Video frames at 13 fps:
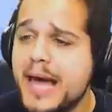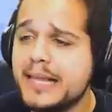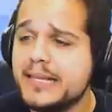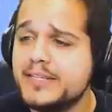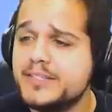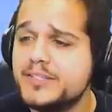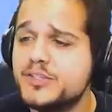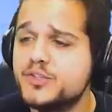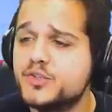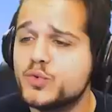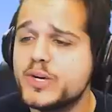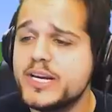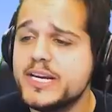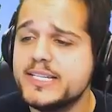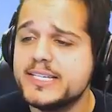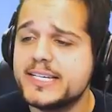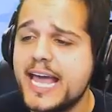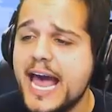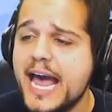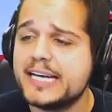melons,
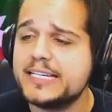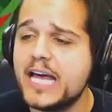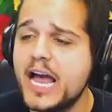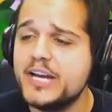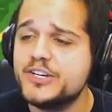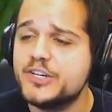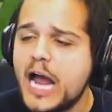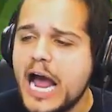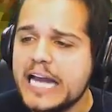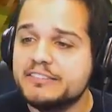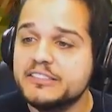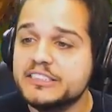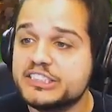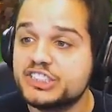trees, cacti. I